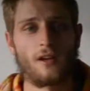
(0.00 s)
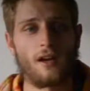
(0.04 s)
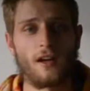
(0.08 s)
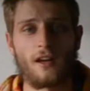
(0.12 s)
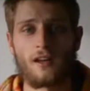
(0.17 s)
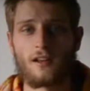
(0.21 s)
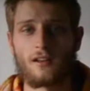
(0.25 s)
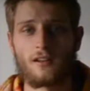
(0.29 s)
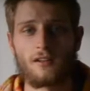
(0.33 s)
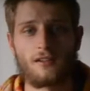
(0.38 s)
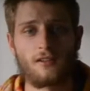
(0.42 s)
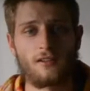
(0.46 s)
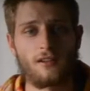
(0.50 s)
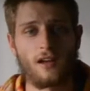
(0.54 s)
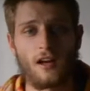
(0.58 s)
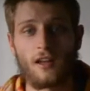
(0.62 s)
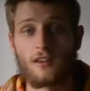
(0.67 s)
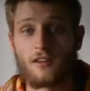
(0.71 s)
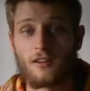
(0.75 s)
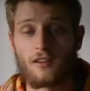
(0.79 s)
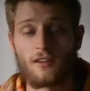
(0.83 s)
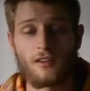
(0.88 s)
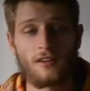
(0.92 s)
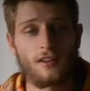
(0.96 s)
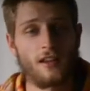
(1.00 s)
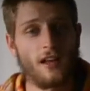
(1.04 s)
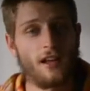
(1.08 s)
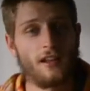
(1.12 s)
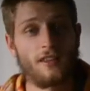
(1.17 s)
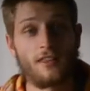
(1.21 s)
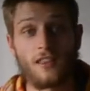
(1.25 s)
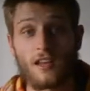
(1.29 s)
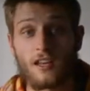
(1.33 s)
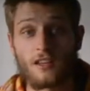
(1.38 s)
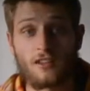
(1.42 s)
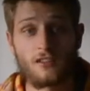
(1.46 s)
And other than
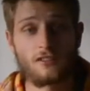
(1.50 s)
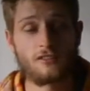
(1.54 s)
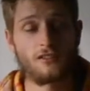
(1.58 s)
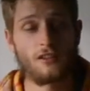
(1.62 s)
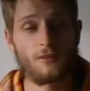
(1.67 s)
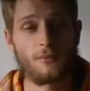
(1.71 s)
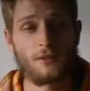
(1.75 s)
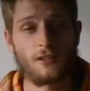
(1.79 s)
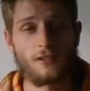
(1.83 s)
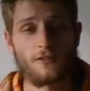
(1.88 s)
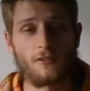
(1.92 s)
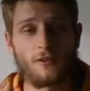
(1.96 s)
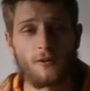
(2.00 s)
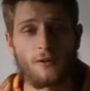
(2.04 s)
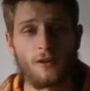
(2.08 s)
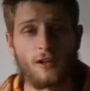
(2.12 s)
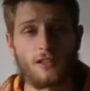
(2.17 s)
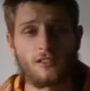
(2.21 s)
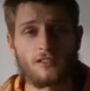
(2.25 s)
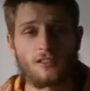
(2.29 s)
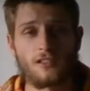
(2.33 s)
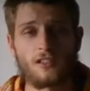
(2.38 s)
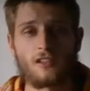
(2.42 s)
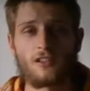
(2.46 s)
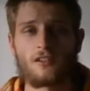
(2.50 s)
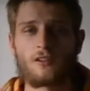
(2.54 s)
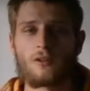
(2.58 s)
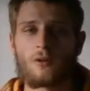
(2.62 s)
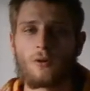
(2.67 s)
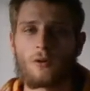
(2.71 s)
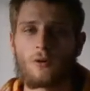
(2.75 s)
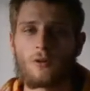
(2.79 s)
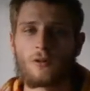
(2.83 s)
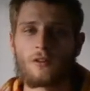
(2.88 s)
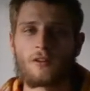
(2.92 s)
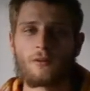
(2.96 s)
that, thank you so much for watching.
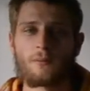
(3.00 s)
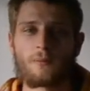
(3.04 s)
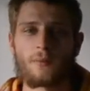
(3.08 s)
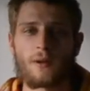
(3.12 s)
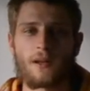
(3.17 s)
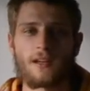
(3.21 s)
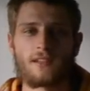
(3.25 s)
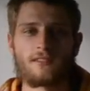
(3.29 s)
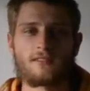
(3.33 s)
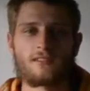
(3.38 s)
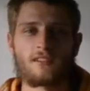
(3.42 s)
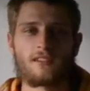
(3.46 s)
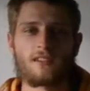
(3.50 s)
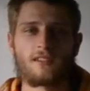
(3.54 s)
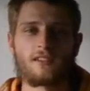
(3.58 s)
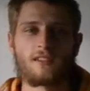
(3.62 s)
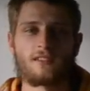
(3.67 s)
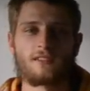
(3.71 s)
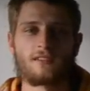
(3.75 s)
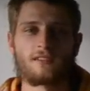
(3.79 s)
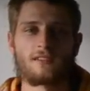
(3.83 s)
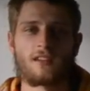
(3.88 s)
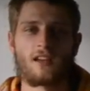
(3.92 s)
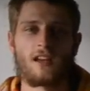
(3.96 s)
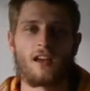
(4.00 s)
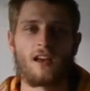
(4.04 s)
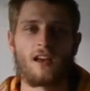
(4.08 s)
All the blessings.